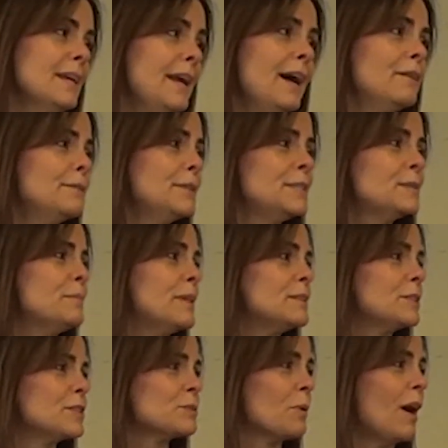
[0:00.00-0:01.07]
every
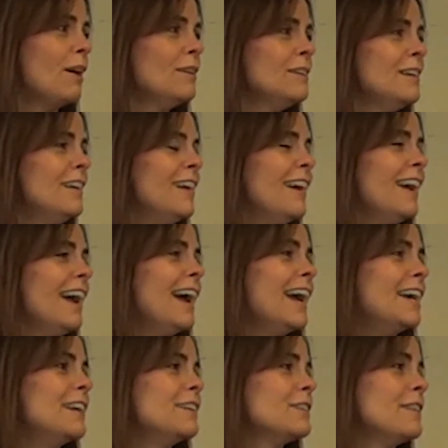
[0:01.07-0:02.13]
semester as well.
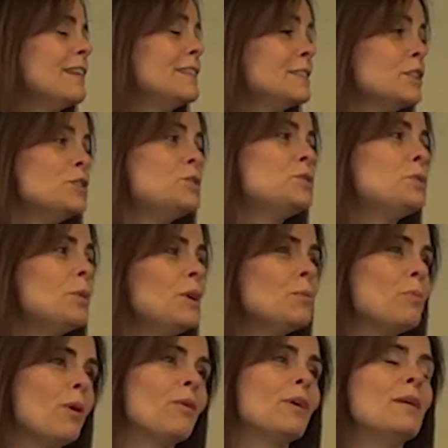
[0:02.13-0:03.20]
And it's a two-year
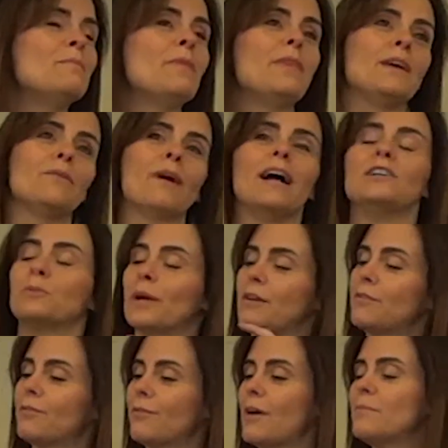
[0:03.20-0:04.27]
program. They
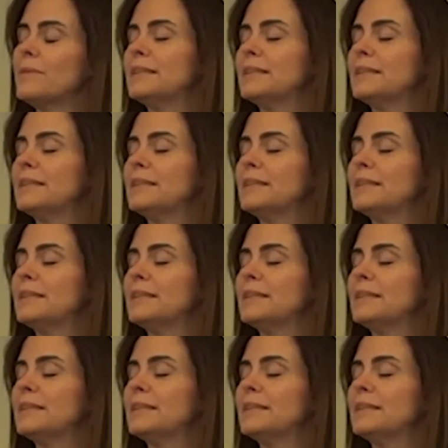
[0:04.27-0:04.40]
graduate from